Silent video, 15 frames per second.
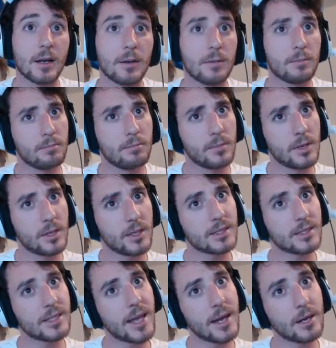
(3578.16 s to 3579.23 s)

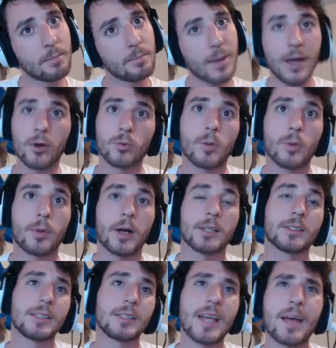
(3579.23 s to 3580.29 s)
Militech battle
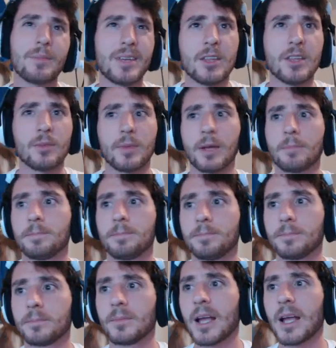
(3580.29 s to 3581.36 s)
robots. Yeah, me neither, man.
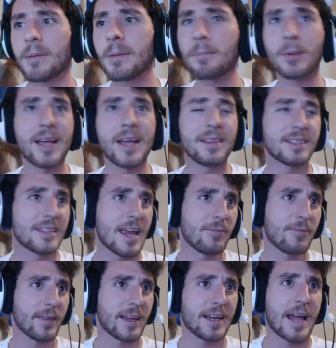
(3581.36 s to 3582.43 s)
I've been playing this game
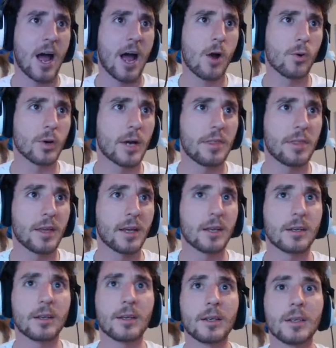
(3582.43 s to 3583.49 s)
for like an hour, I think.